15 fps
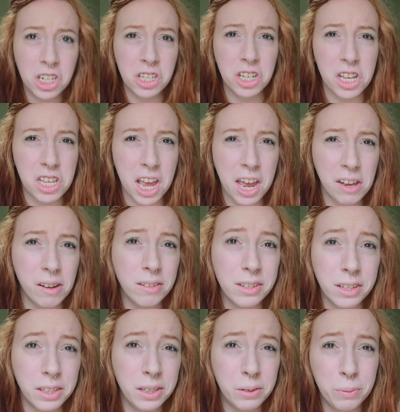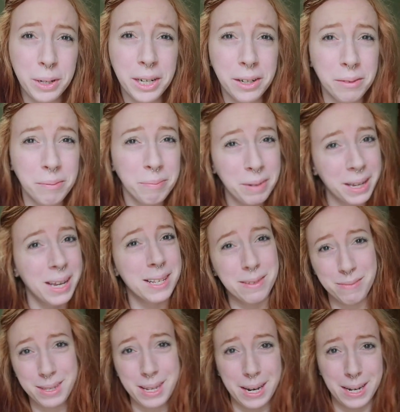because this angle's a little weird because
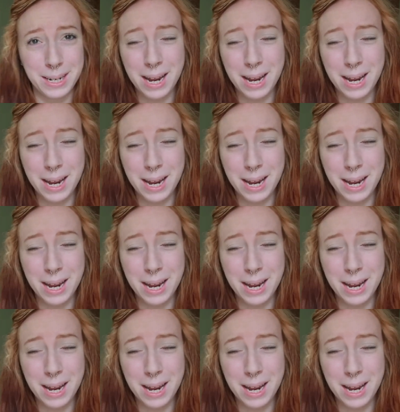I'm sitting